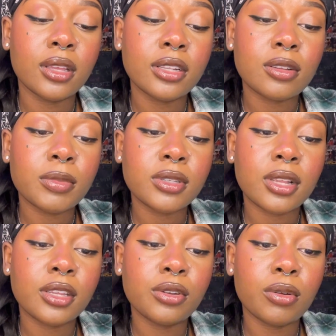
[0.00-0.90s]
it's almost
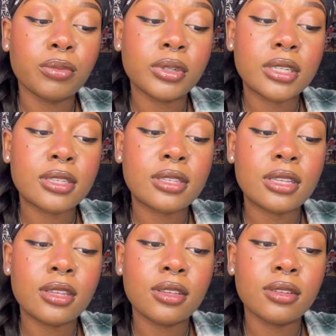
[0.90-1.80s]
like you don't really
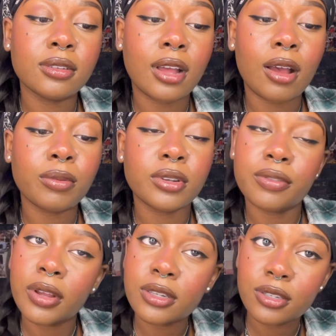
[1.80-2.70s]
see how the
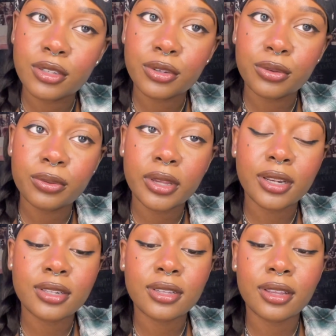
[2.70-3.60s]
divine sees you,
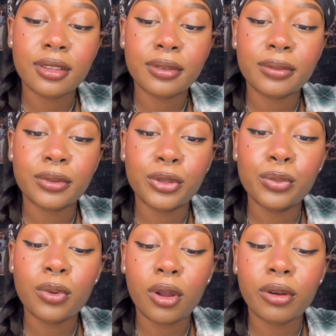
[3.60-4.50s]
and it's like,
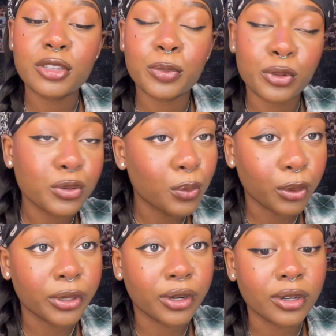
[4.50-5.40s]
you are a spiritual
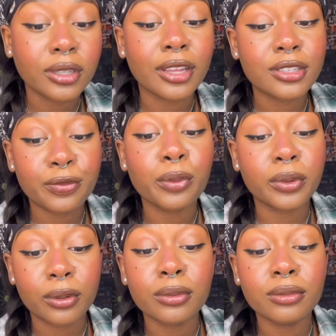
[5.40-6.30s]
warrior, like, for
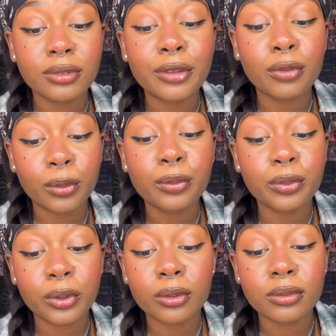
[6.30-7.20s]
real, like, for
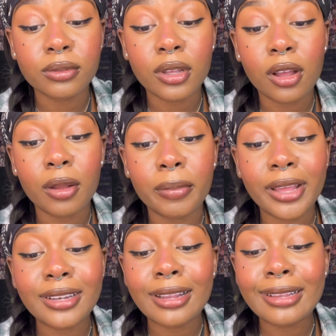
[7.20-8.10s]
real.
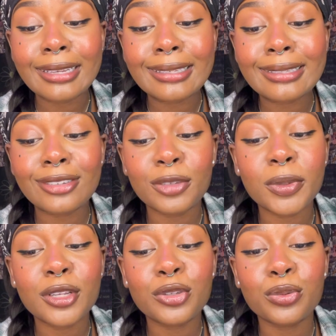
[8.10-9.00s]
And just
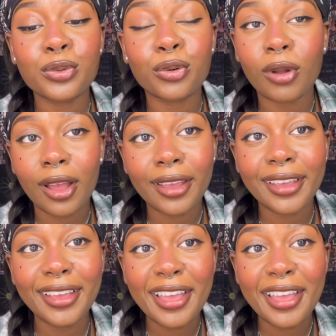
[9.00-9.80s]
because you cry